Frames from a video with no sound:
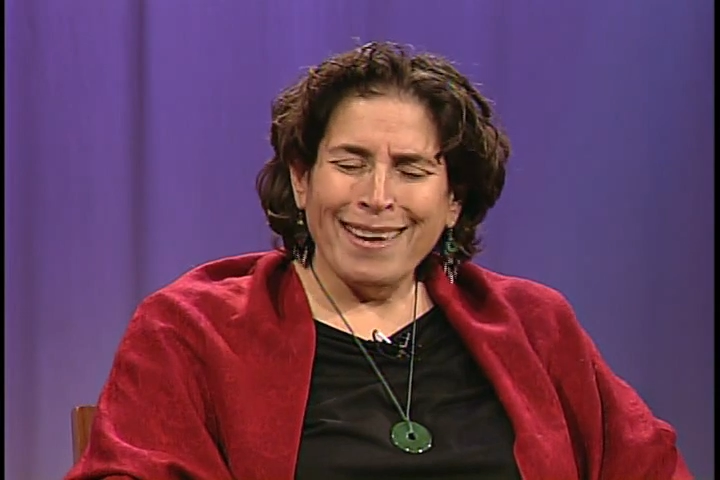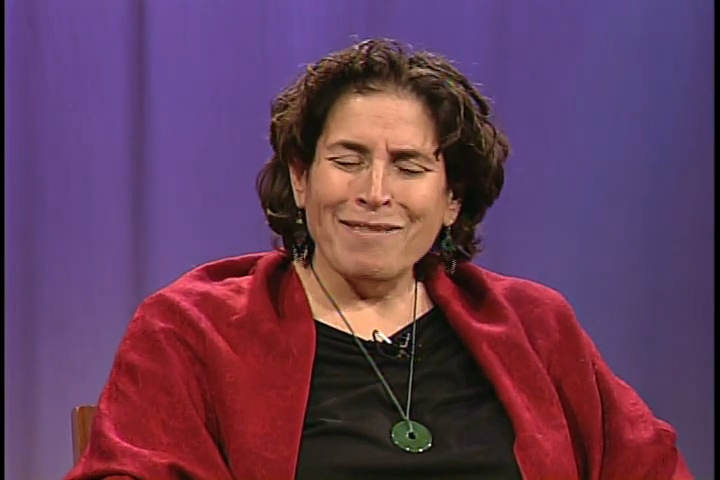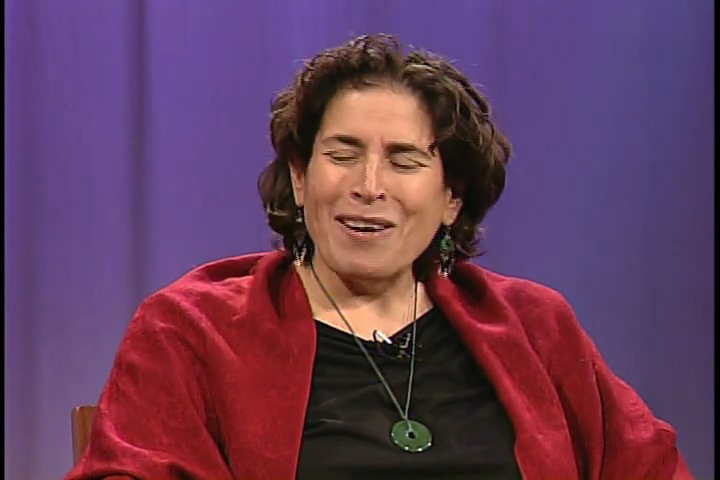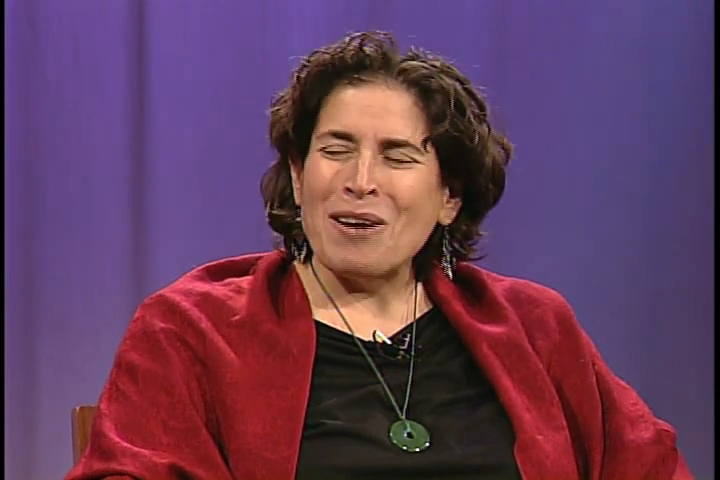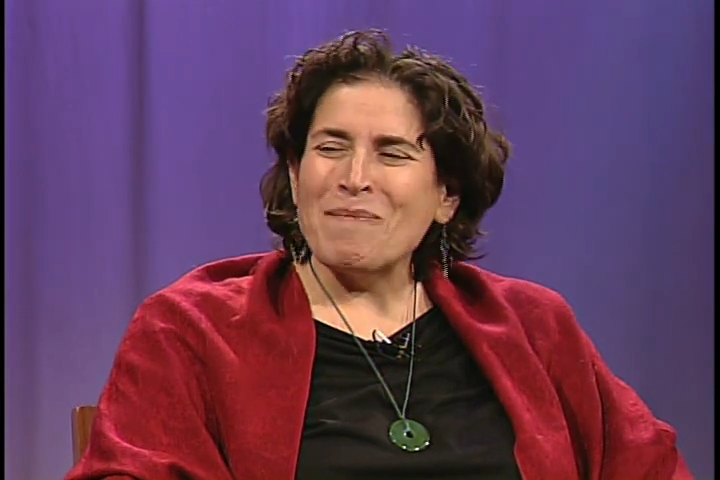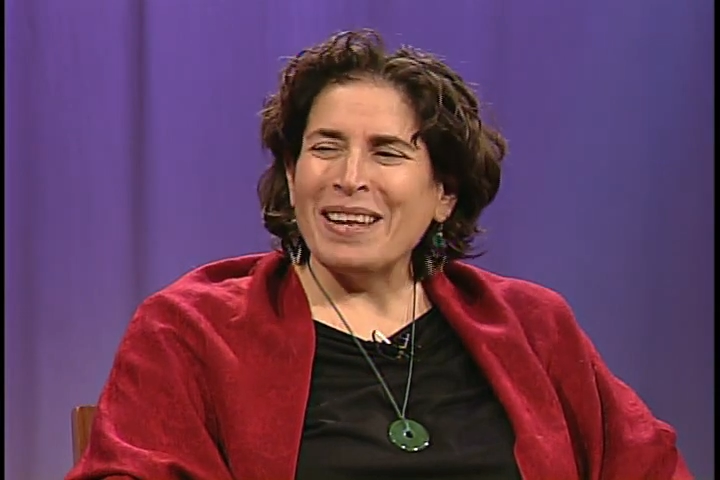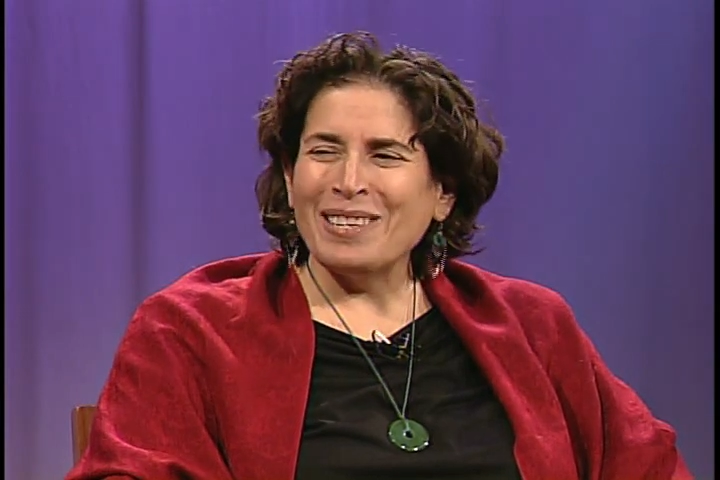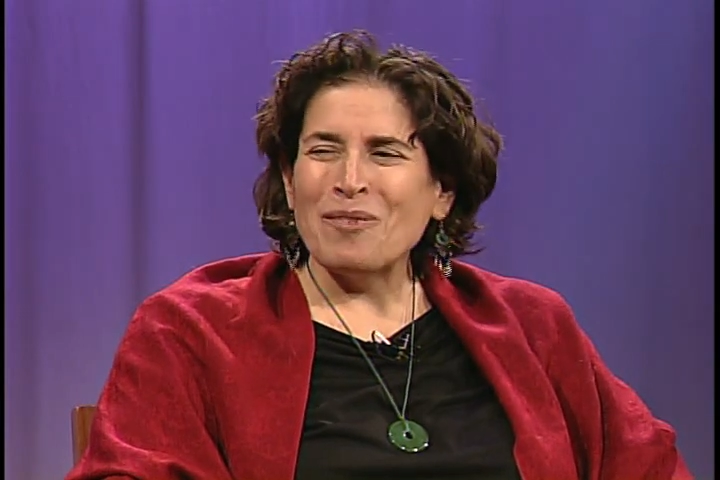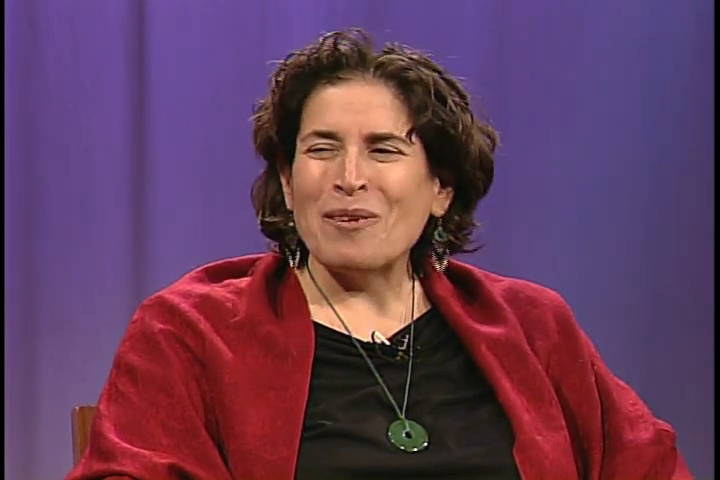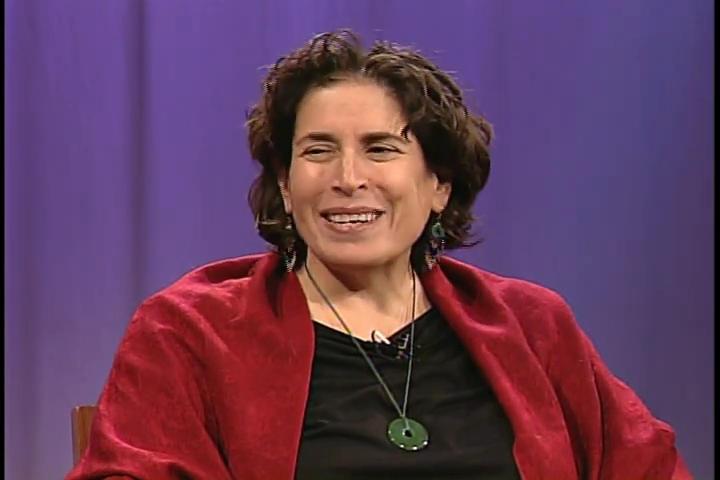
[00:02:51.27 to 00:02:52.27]

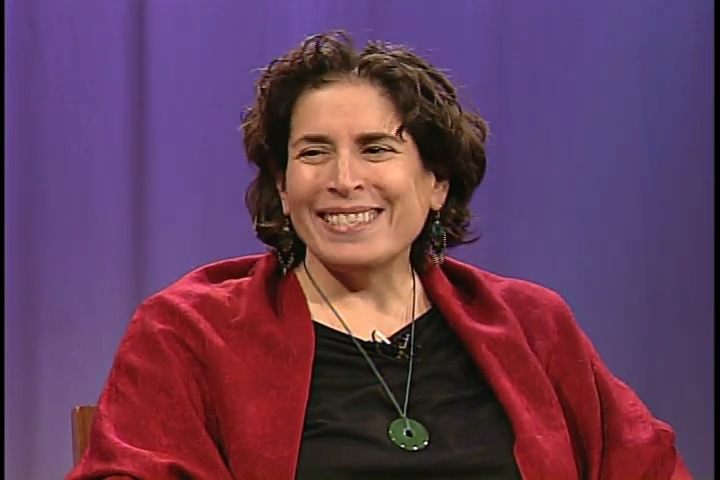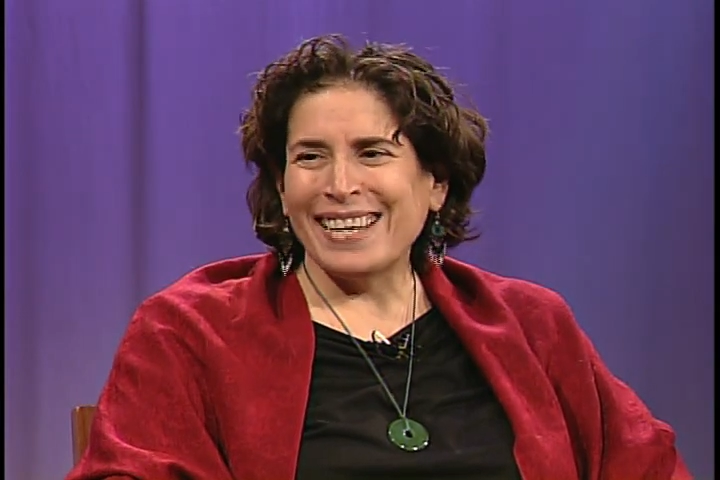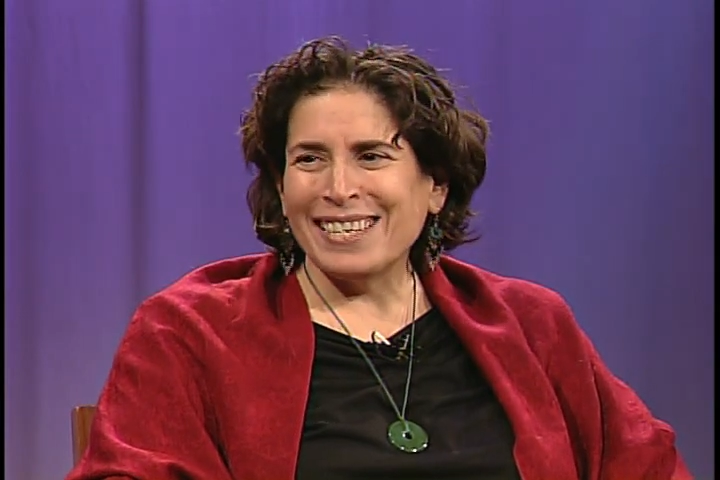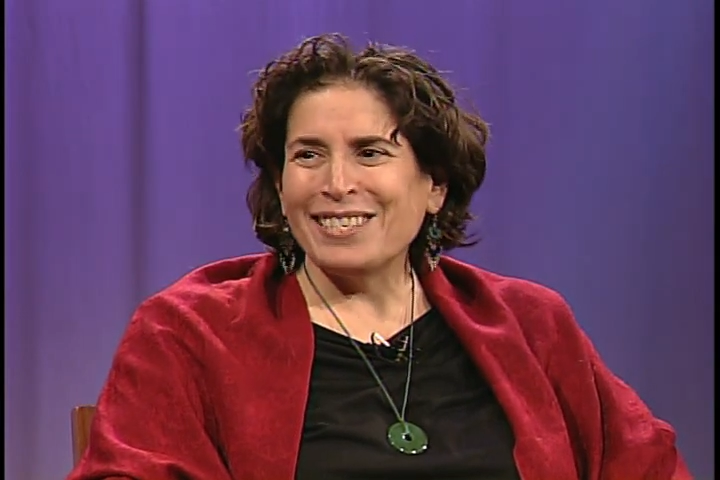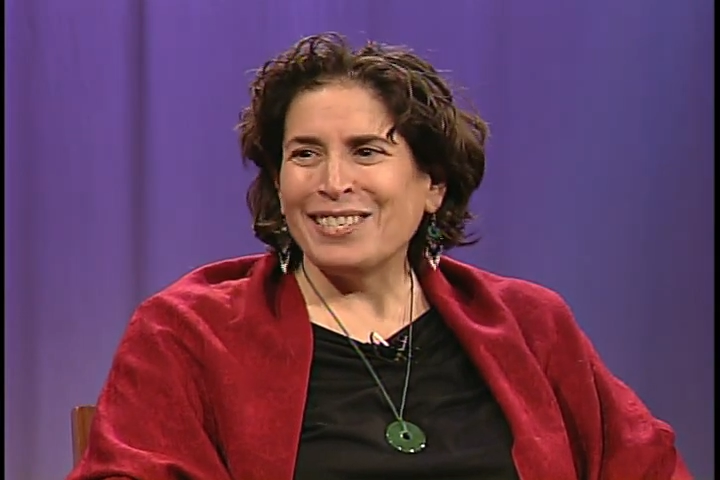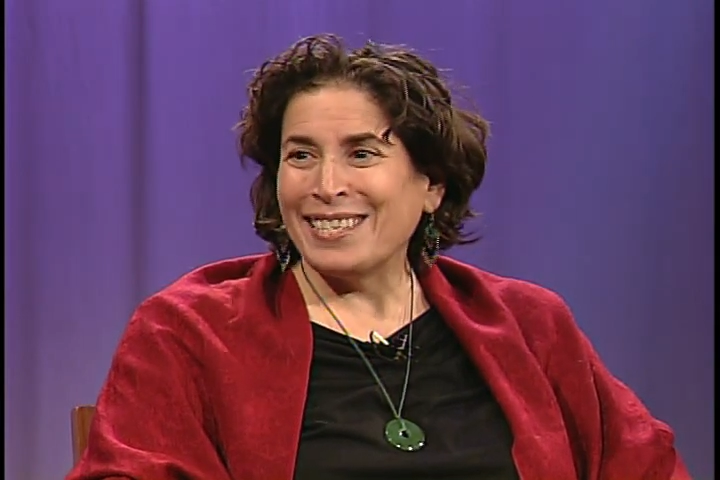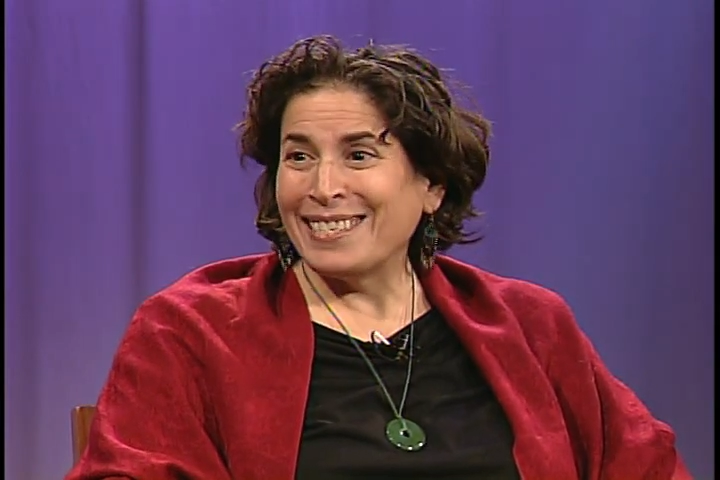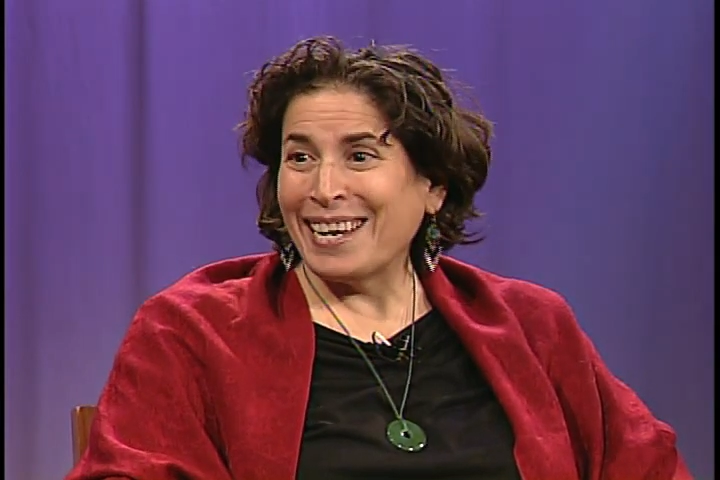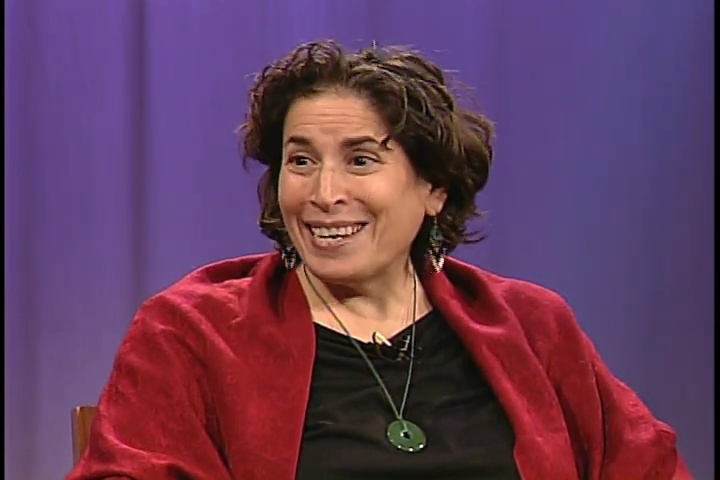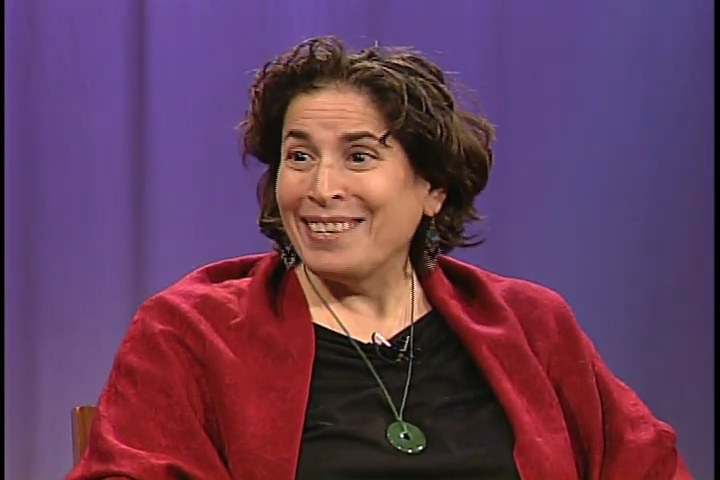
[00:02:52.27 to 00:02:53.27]
environmental organizations
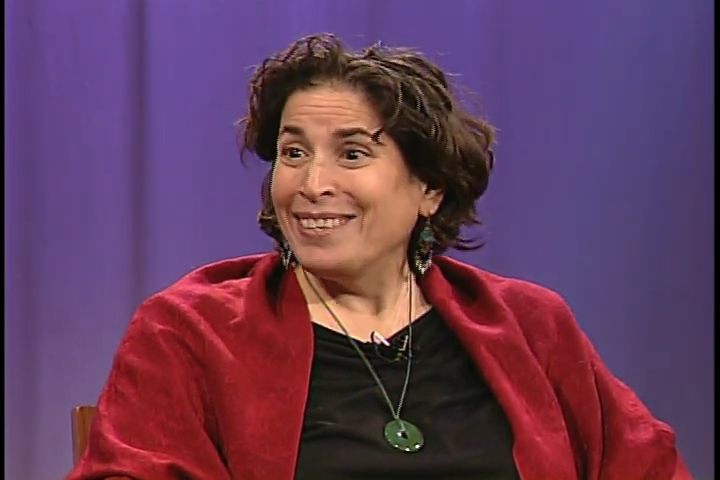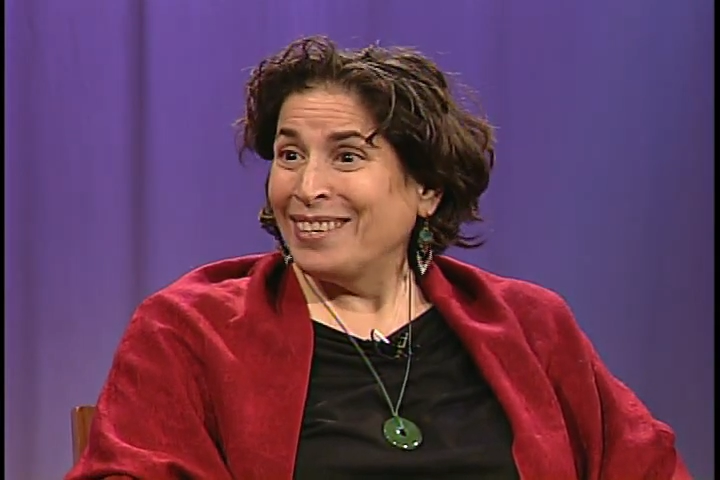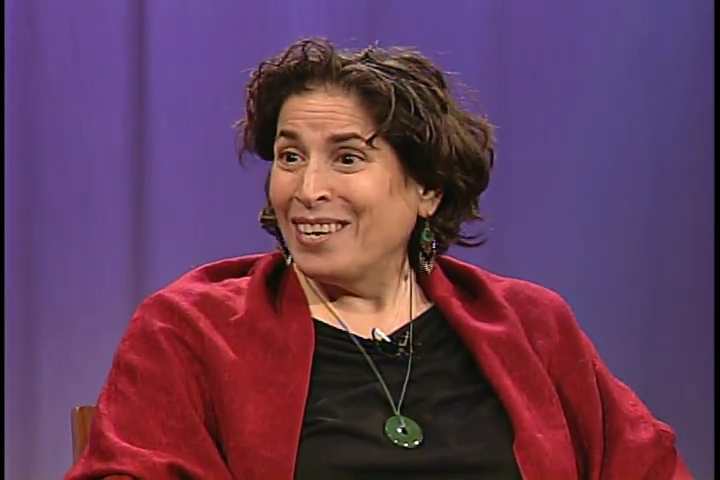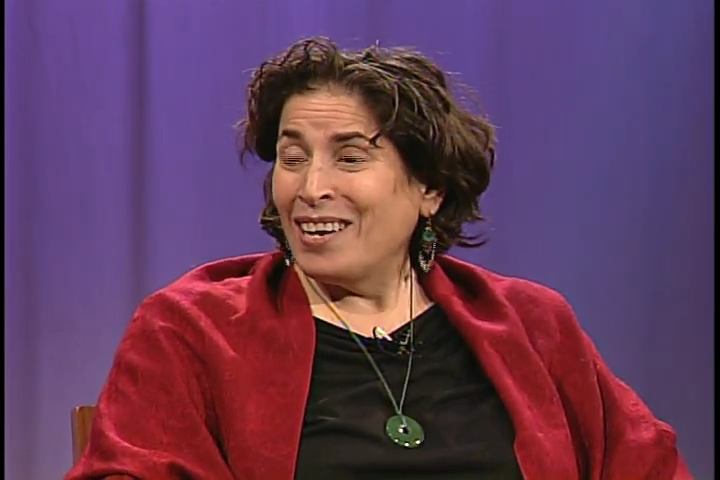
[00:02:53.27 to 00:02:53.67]
as I